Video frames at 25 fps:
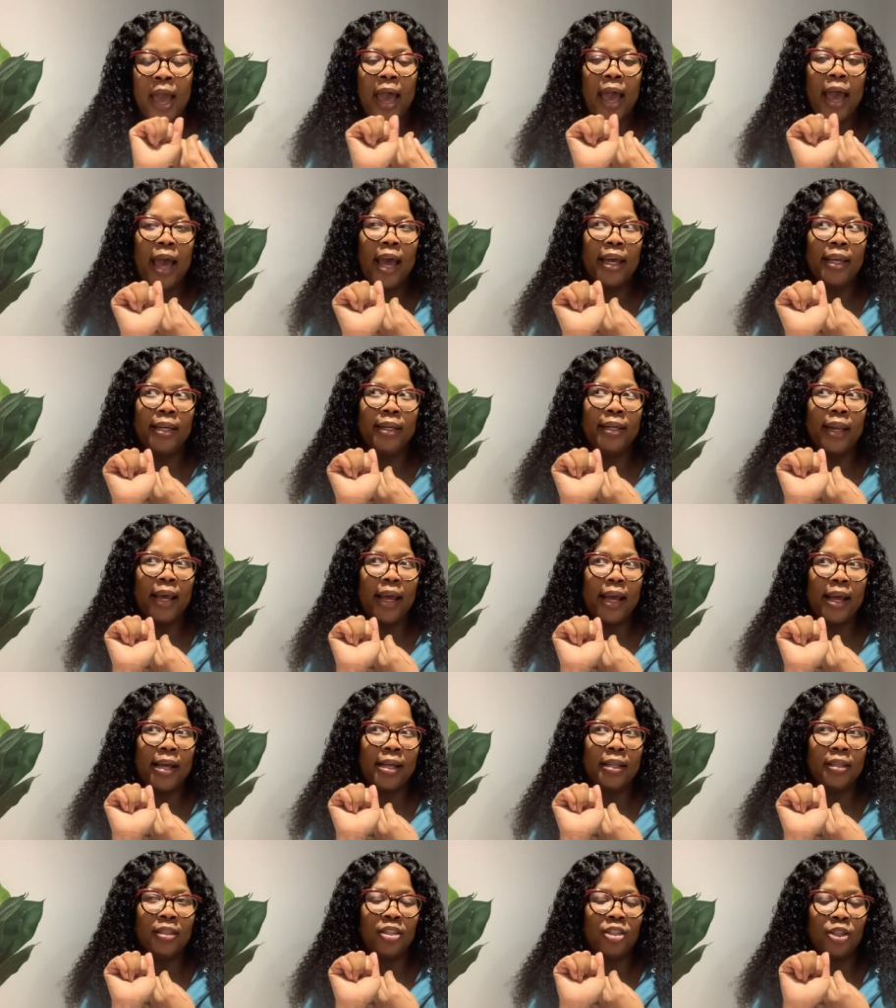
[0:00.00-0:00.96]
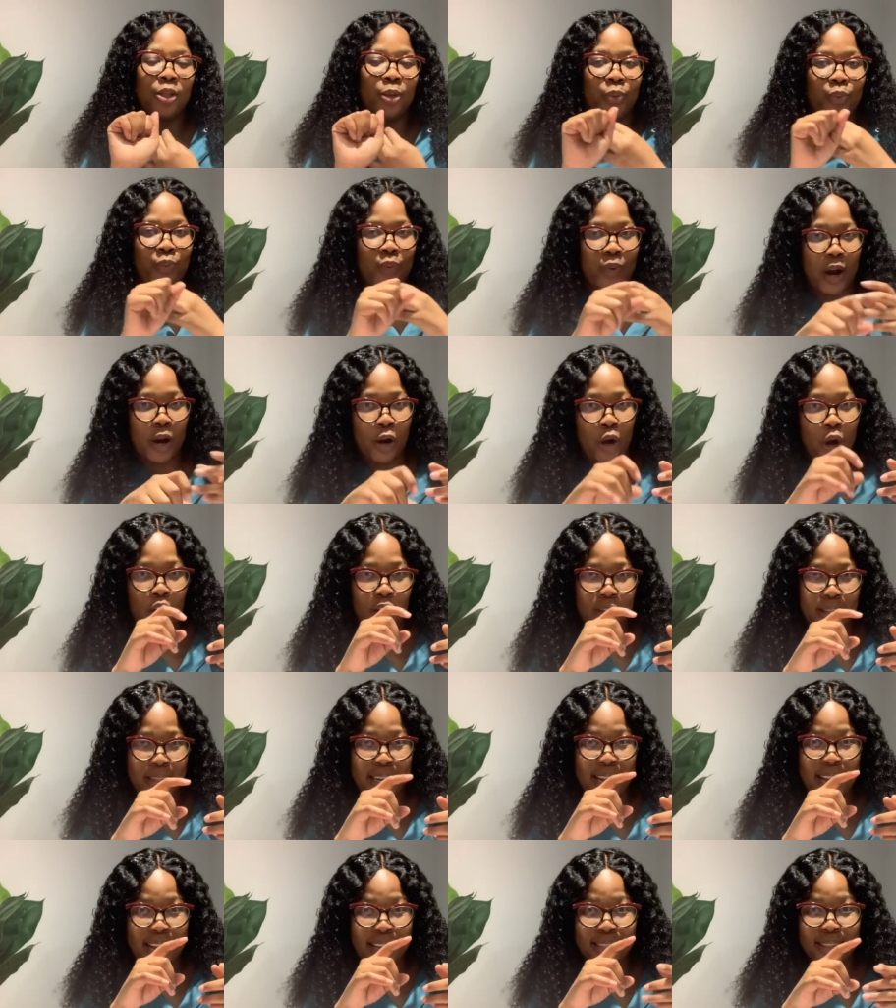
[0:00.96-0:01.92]
and it's
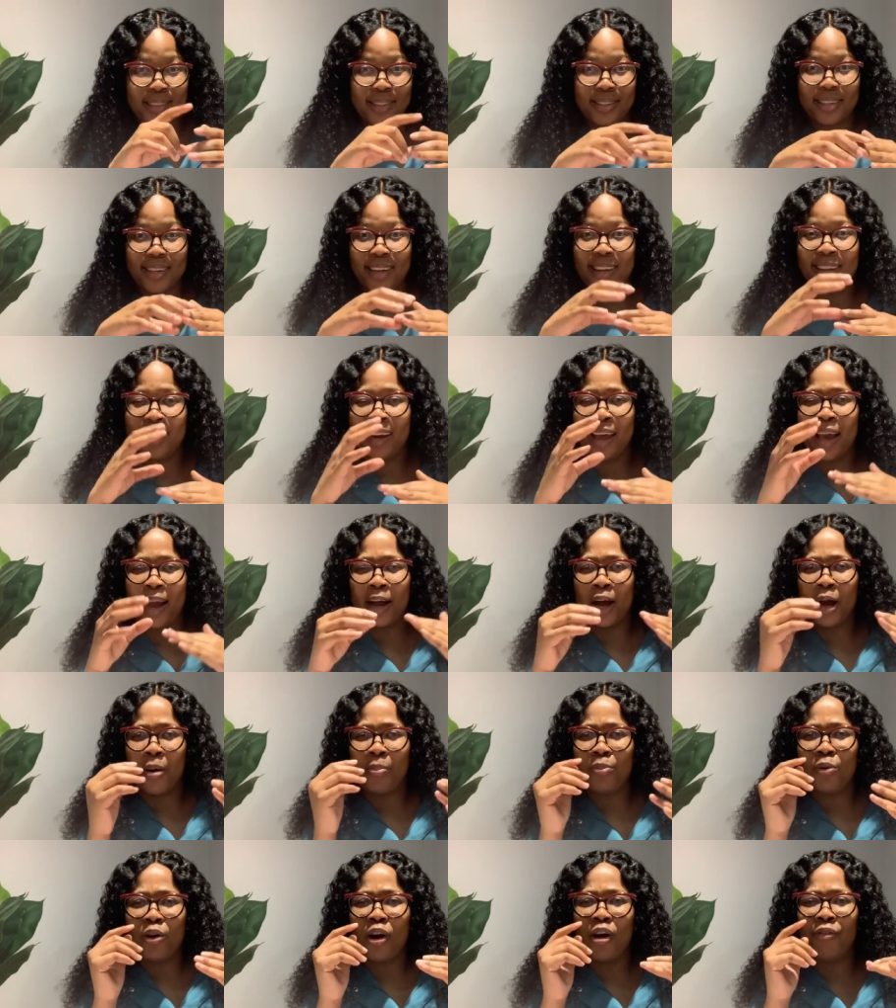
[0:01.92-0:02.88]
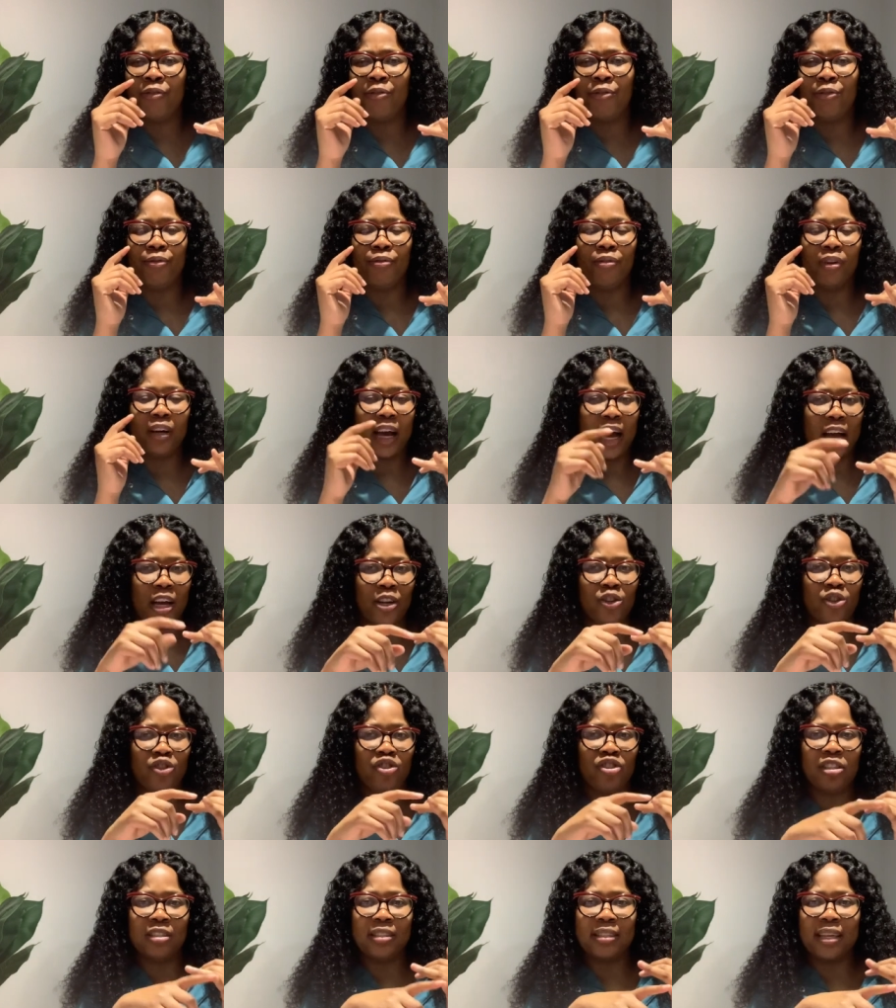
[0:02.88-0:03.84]
recognized in a couple of
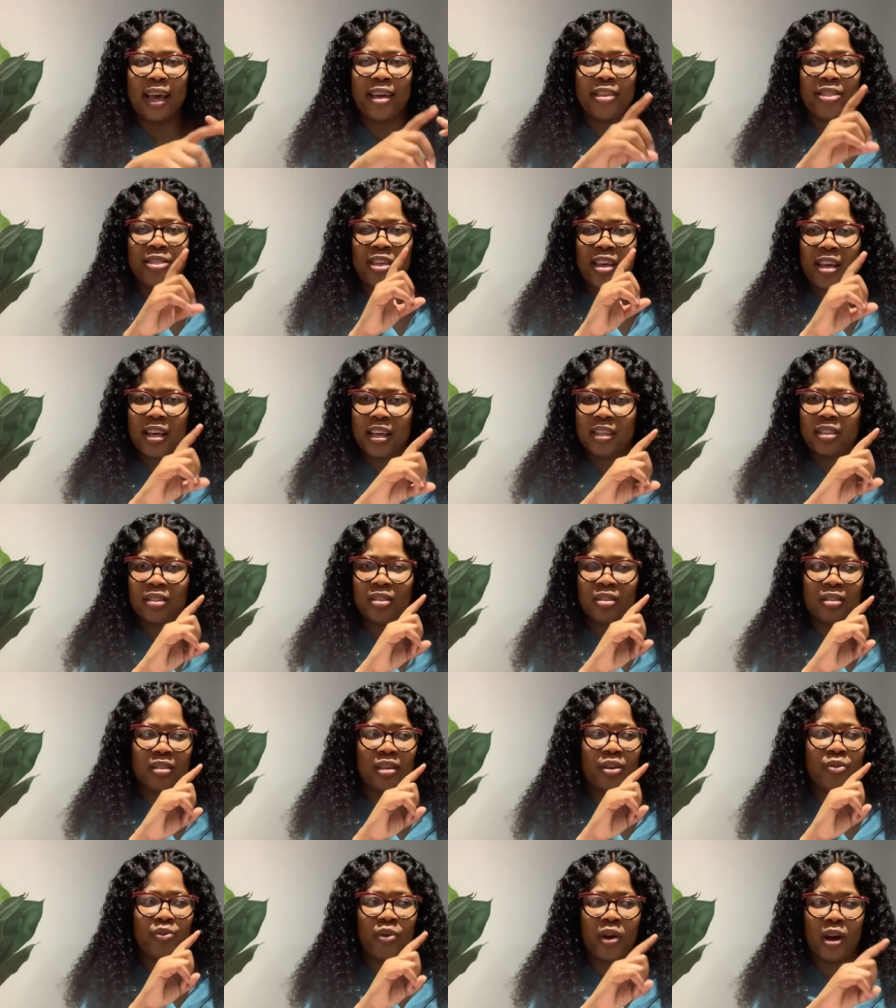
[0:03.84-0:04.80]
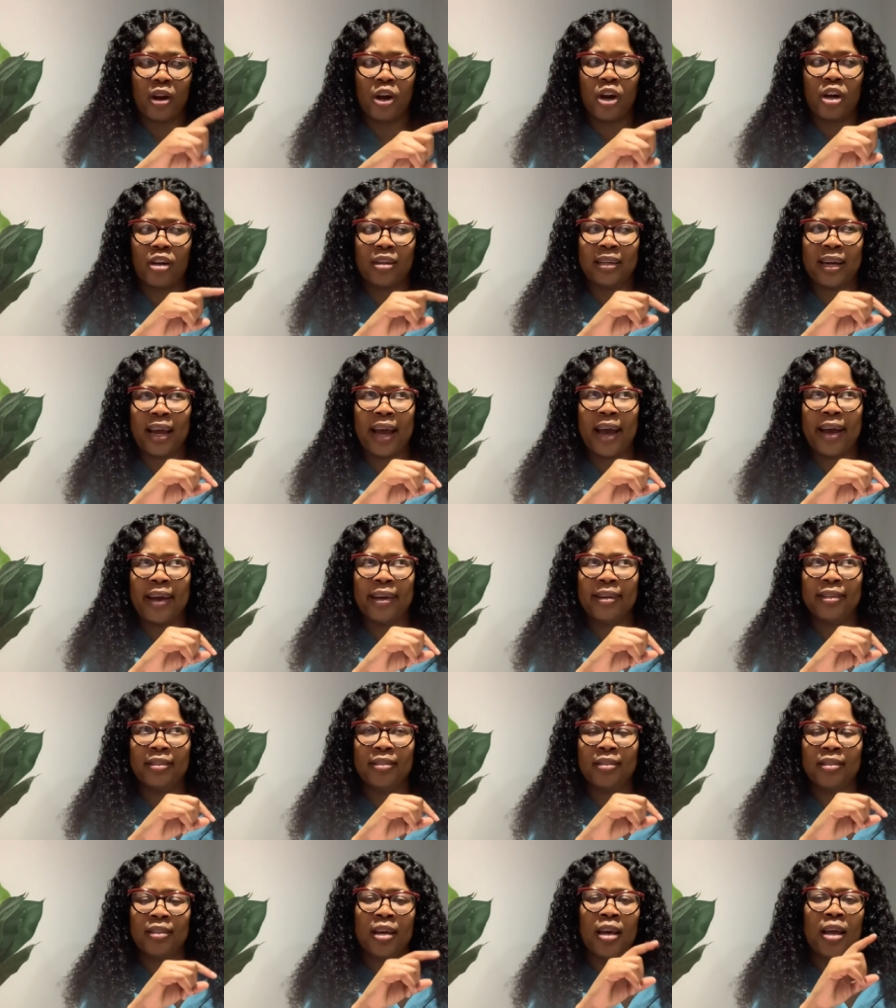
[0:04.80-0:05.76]
countries. I think it's
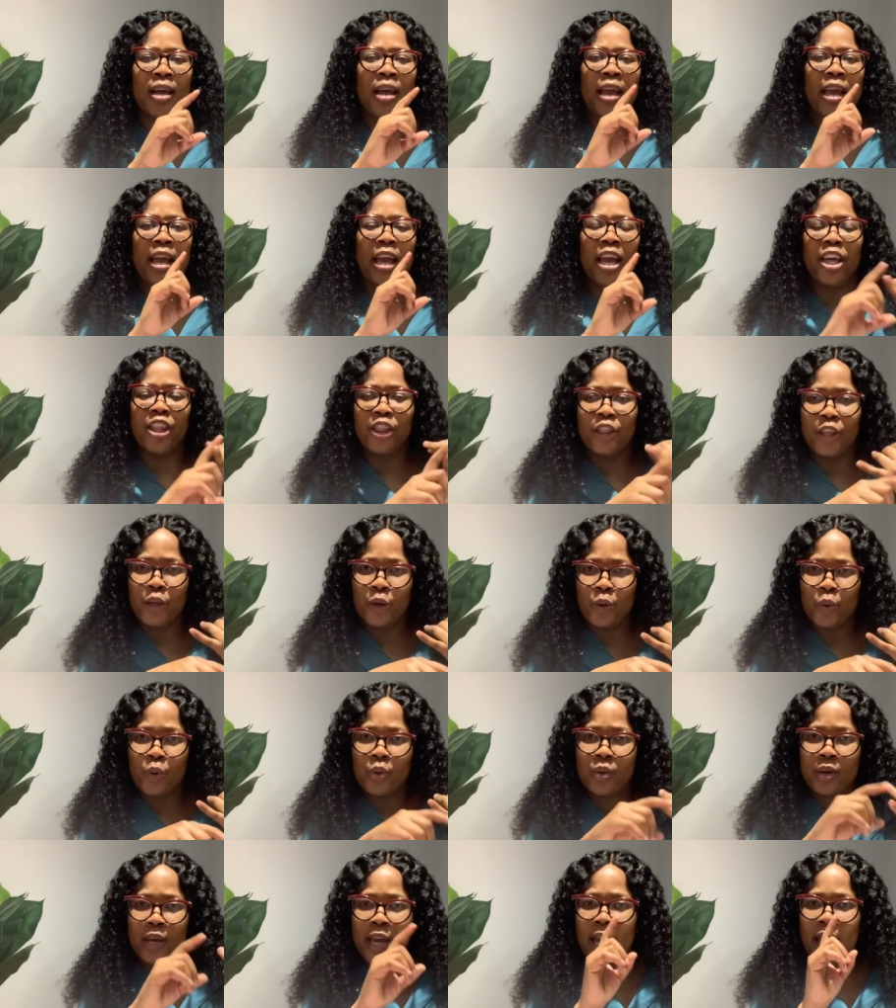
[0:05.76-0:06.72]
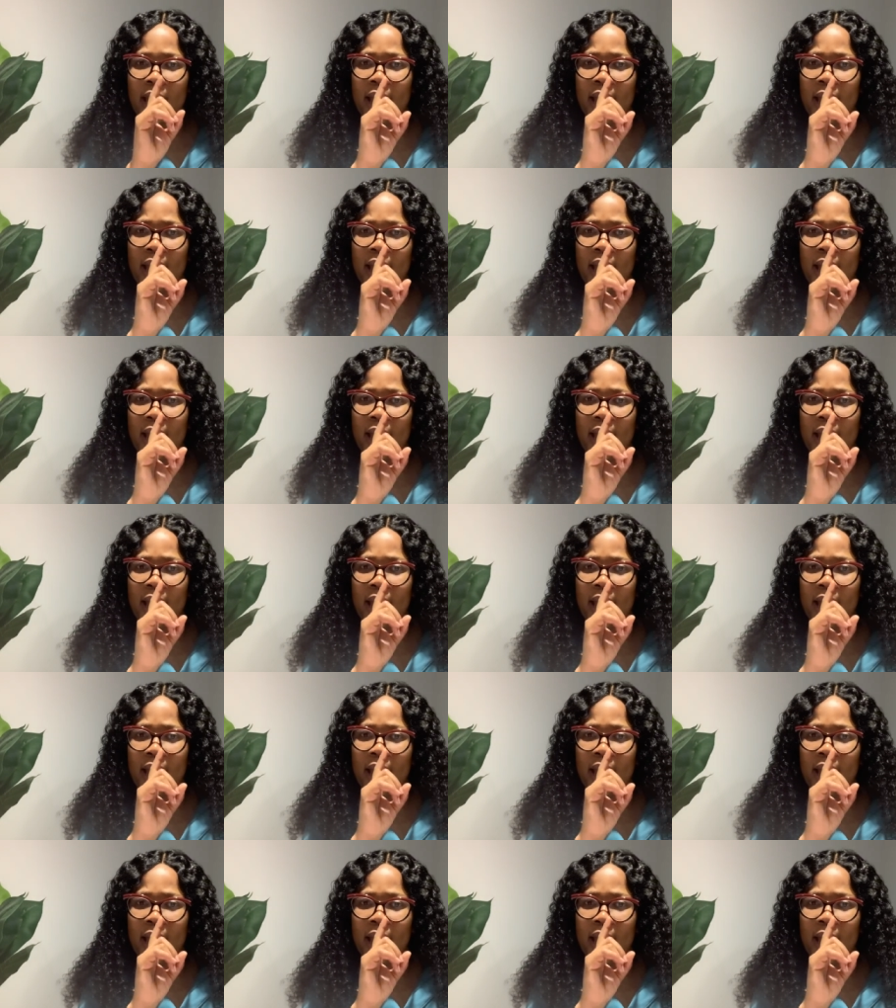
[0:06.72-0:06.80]
recognized in the UK,